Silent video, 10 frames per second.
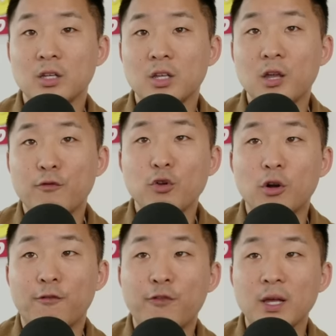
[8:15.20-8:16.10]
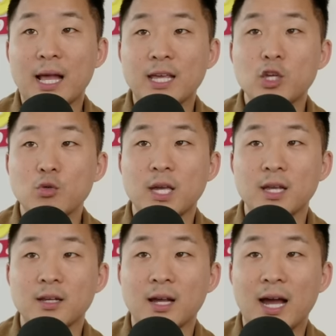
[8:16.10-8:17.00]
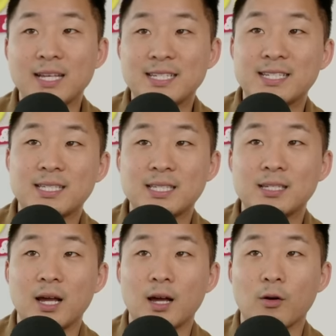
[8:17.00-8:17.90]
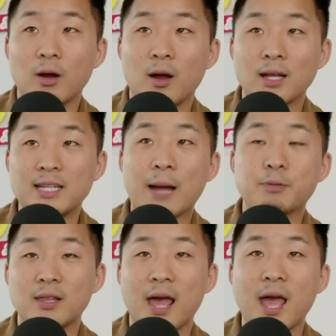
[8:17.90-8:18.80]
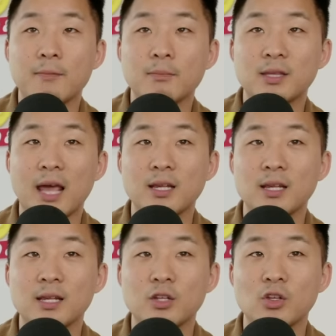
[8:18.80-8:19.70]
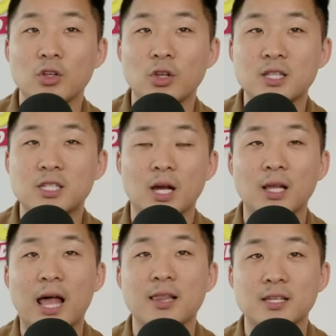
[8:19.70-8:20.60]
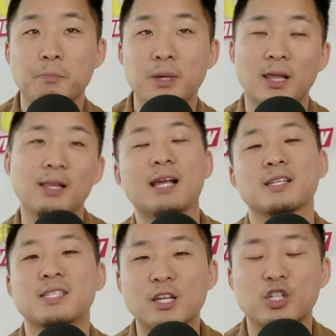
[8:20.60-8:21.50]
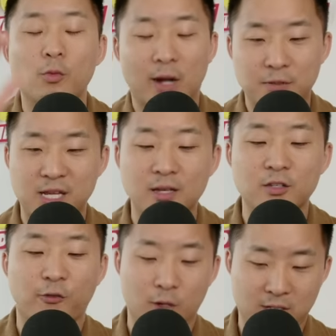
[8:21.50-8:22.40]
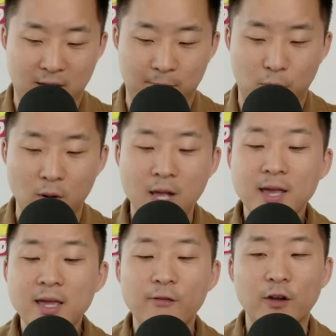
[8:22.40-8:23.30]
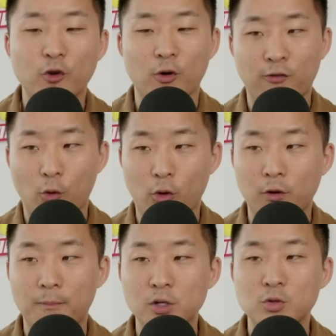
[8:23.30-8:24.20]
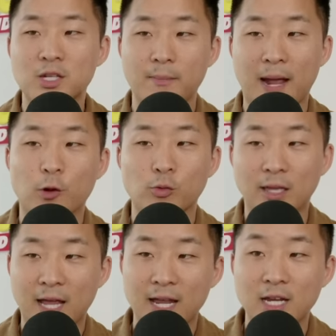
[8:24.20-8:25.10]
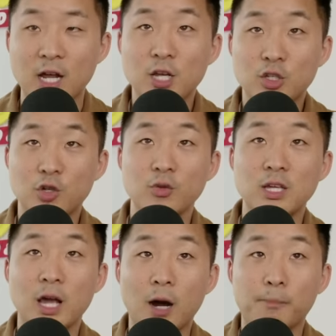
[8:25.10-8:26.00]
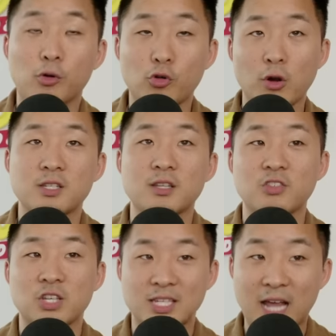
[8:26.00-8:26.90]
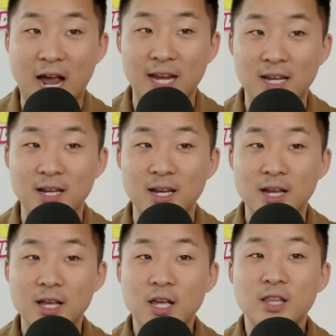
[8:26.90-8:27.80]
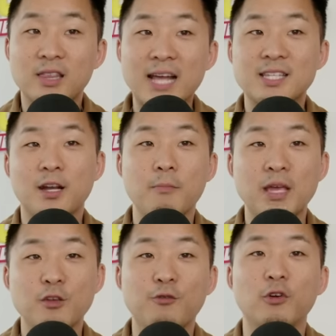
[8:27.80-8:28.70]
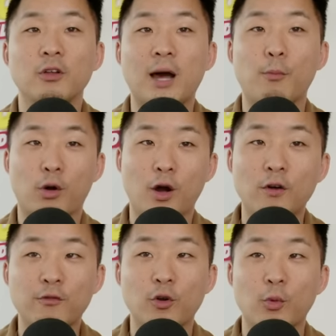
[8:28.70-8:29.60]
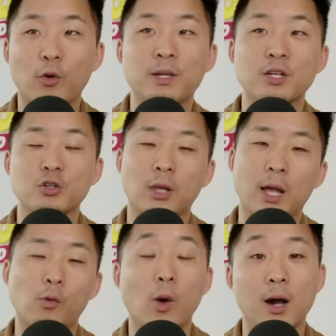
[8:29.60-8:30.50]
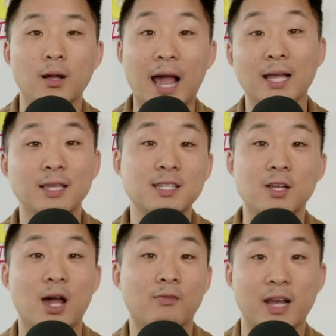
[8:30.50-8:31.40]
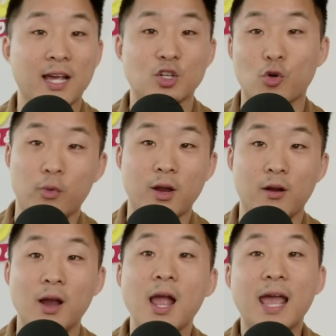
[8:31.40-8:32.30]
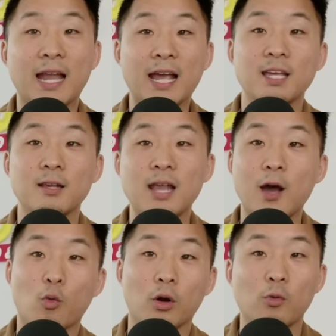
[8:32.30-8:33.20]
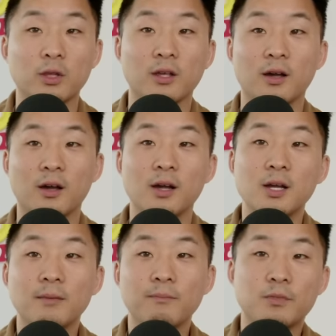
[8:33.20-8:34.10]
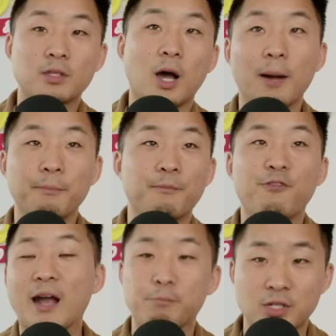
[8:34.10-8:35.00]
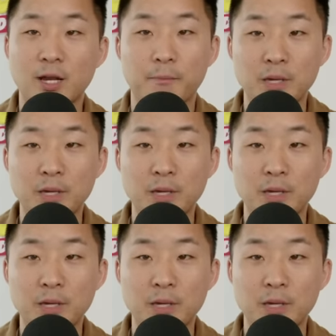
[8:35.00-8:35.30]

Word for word: if you don't feel like you can ad uh, adapt to them, then it's a lot less appealing. Like, essentially, what I'm saying is, for example, even if you're a foreigner, but you somehow relate to the upper crust of society, that's going to make you feel a lot more comfortable because you're like, well, at least I'll have a nice career and I can network with the top 5% Well,